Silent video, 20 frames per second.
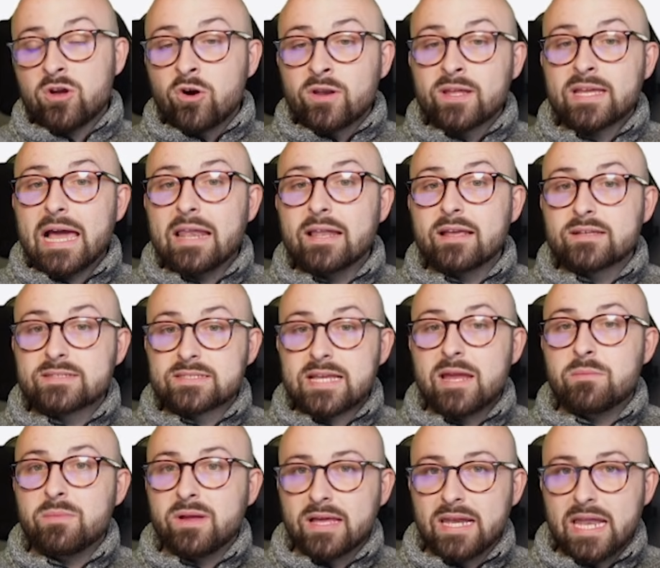Conor Gallagher's
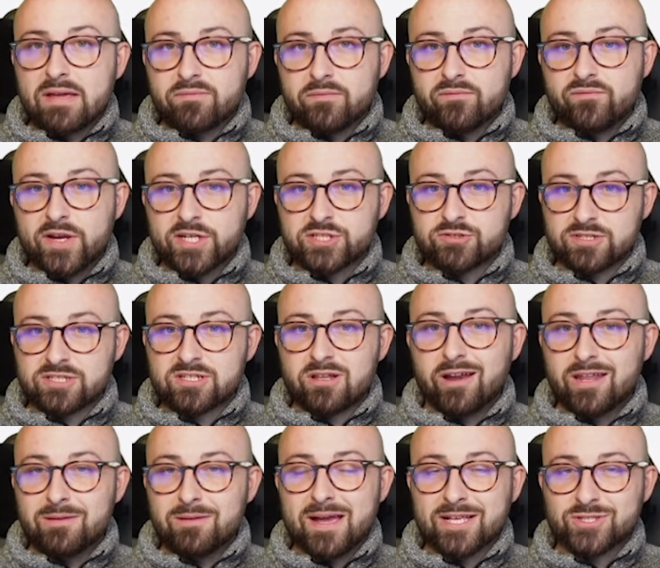game week 11 fixture is
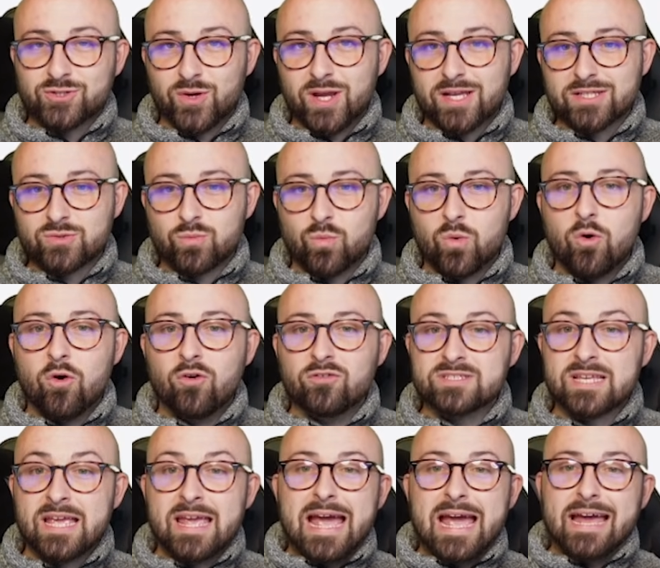slightly better against
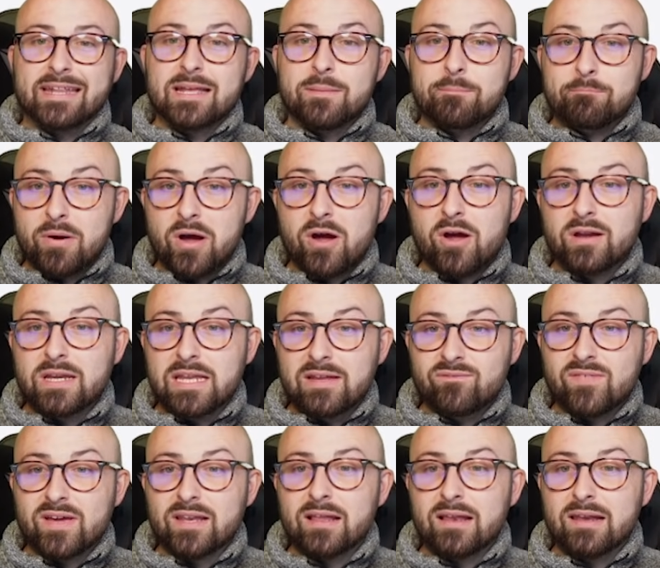Wolves, and then Burnley,
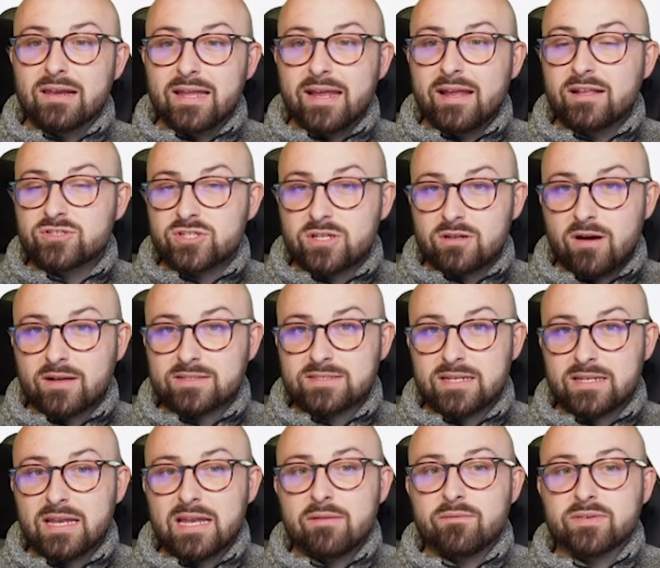Villa, Leeds
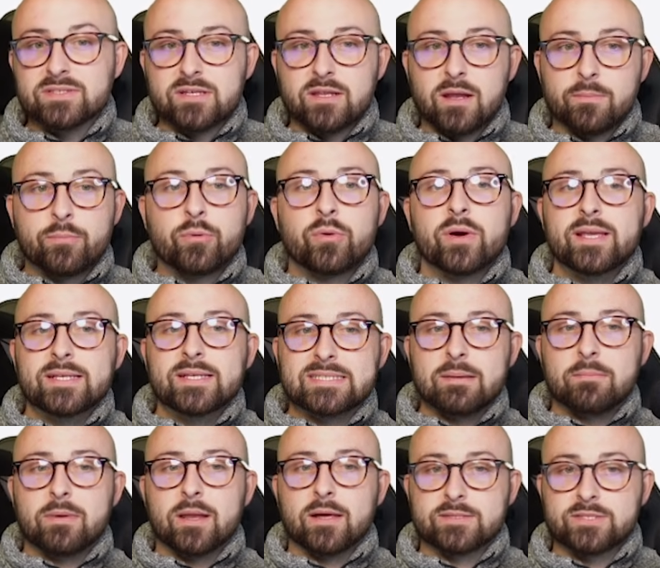United and Everton are pretty
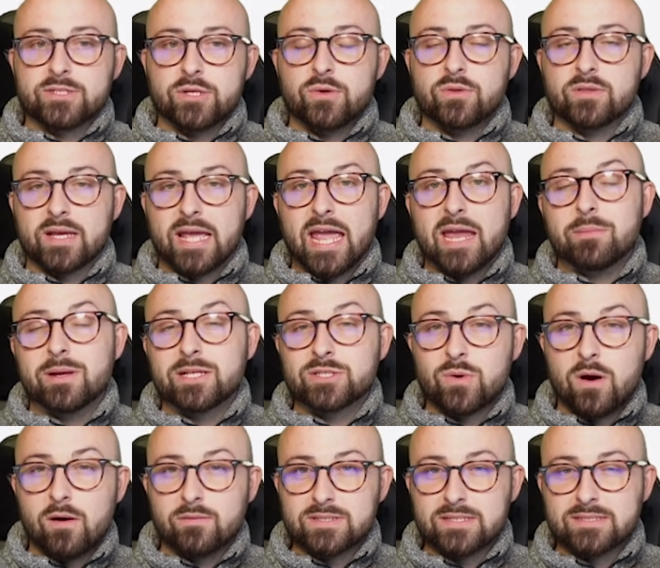similar to the game week
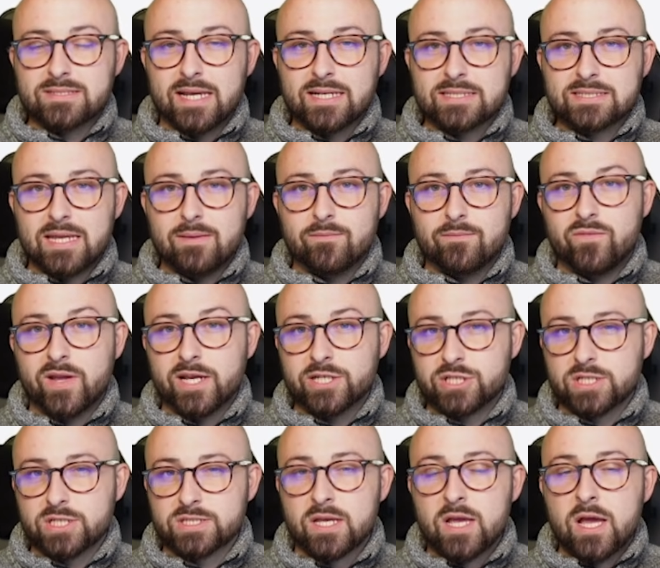12 to 16
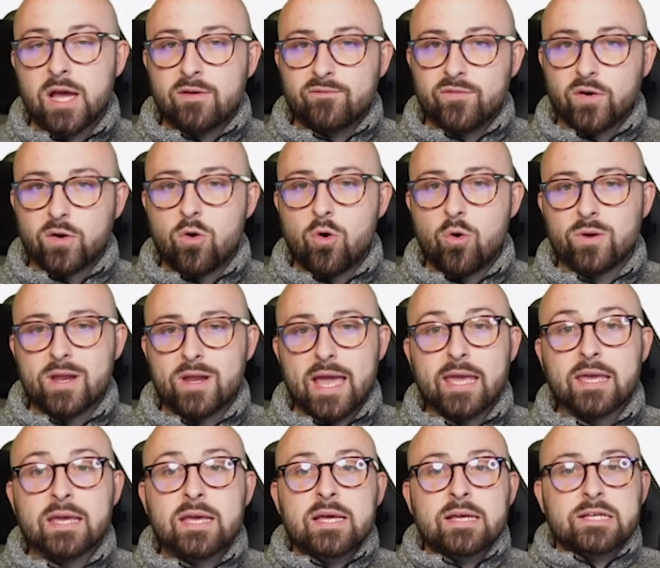fixtures for
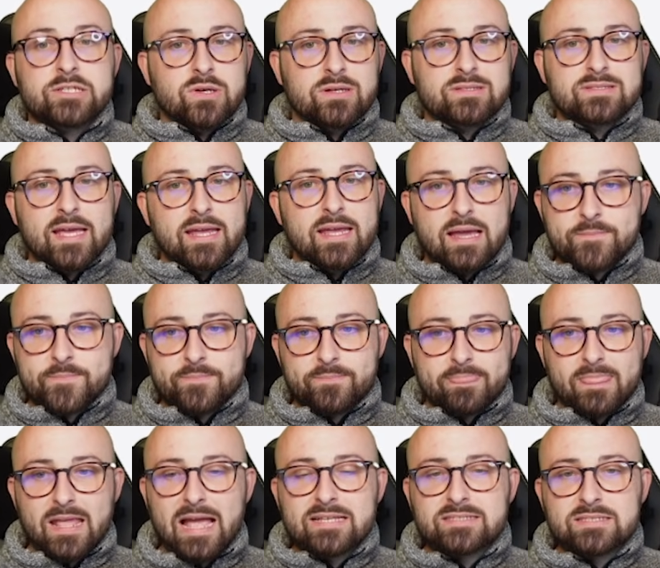Cornet. So I'd say
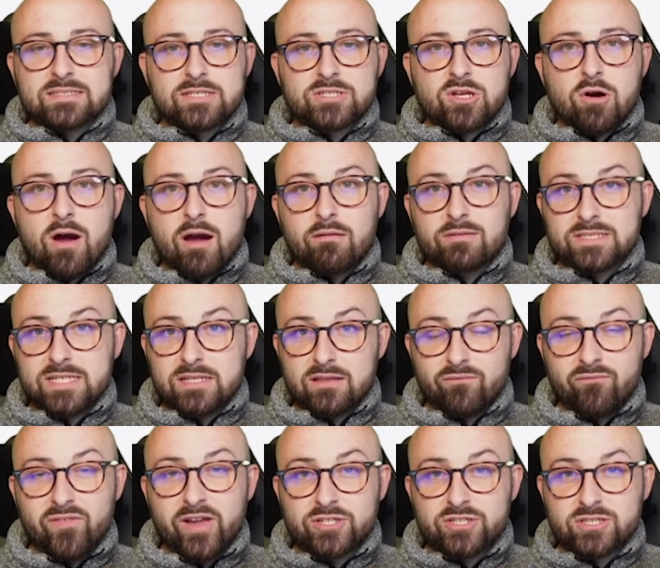as an entirety,
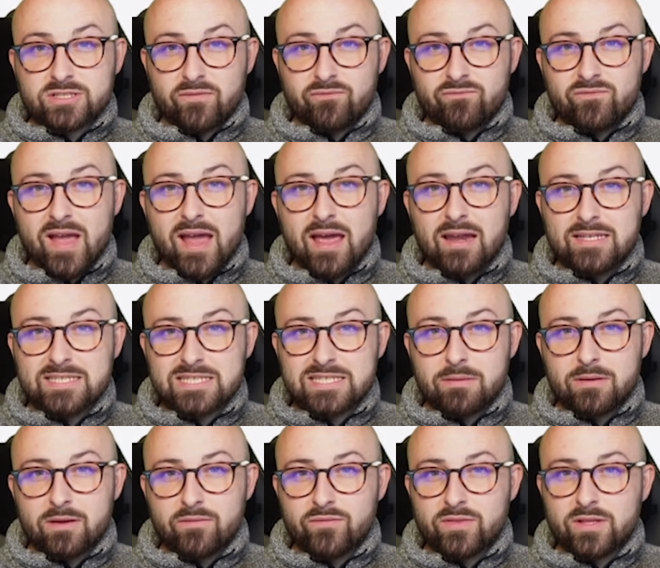the fixtures are fairly
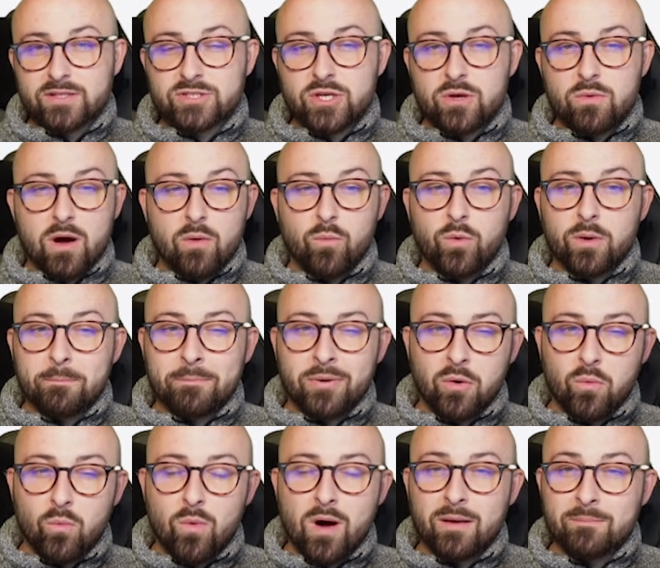similar for the two. I wouldn't
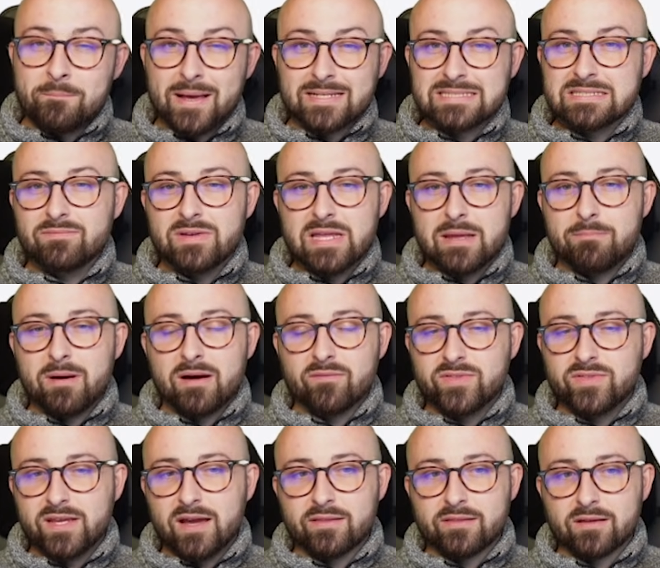put one massively
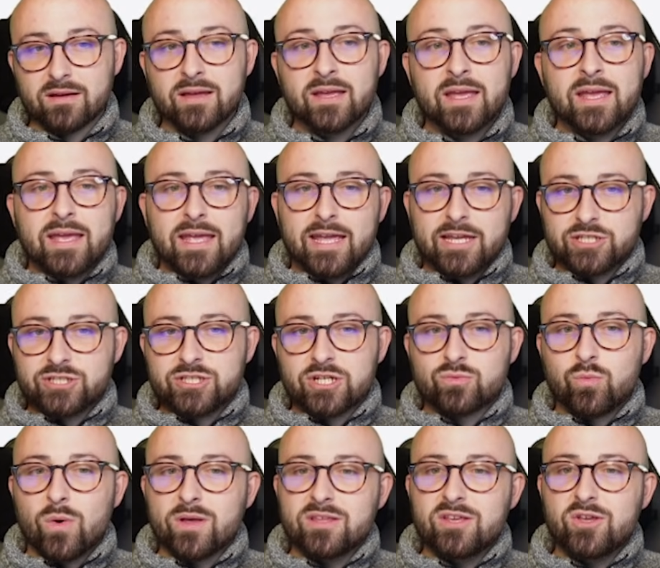above the other. It's
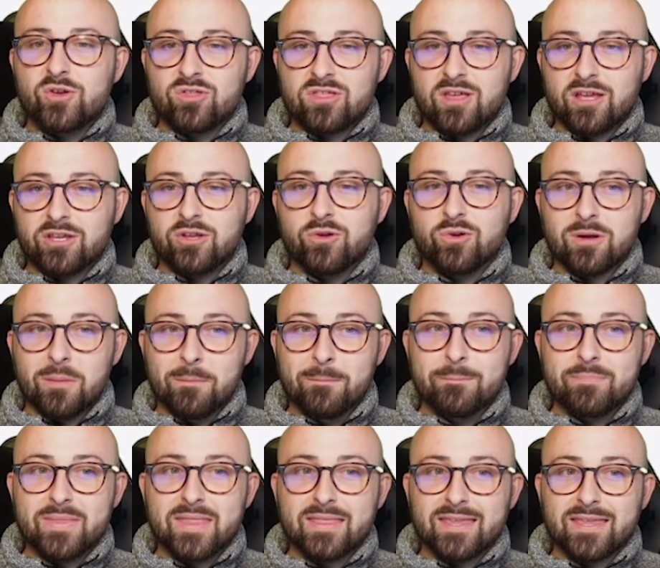just whether you think you
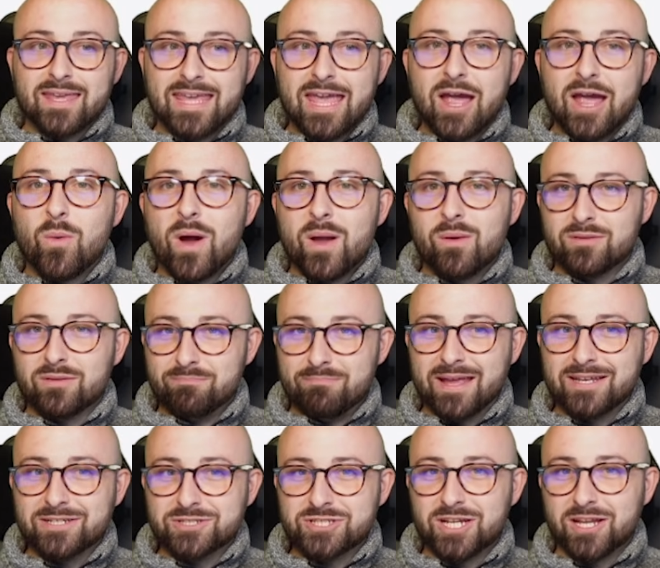can get away with
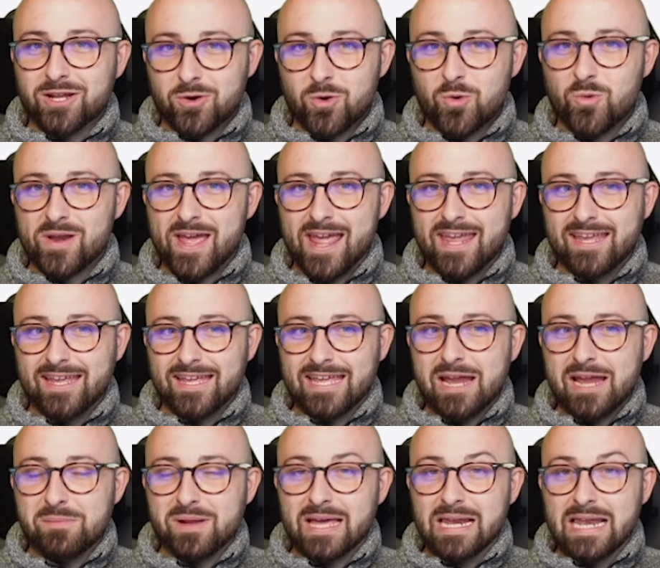benching Cornet in
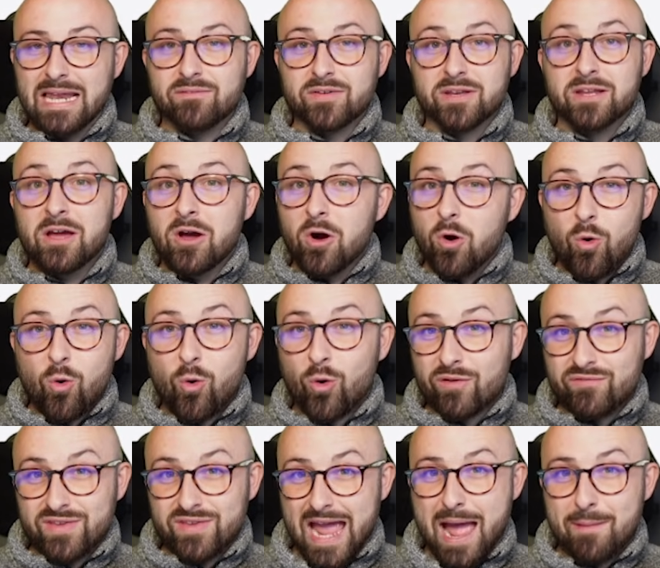game week 11,
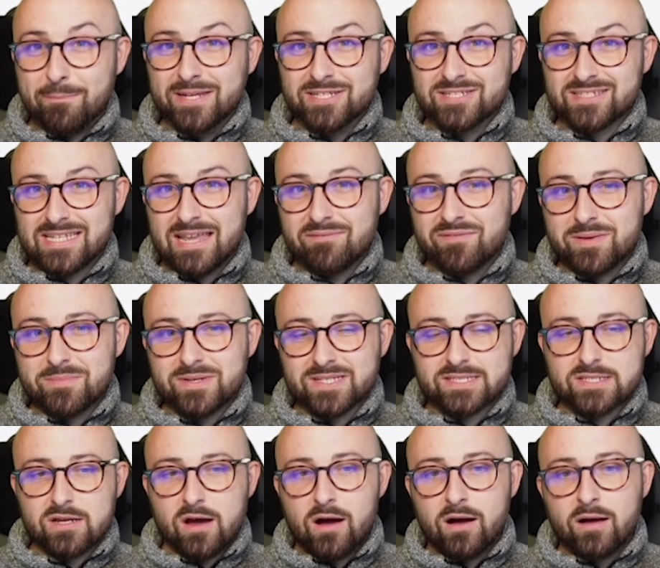or if you're happy just giving him a
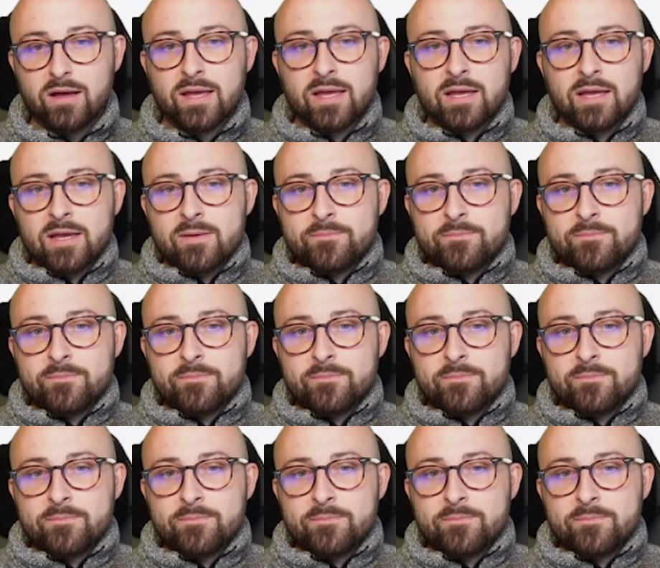start.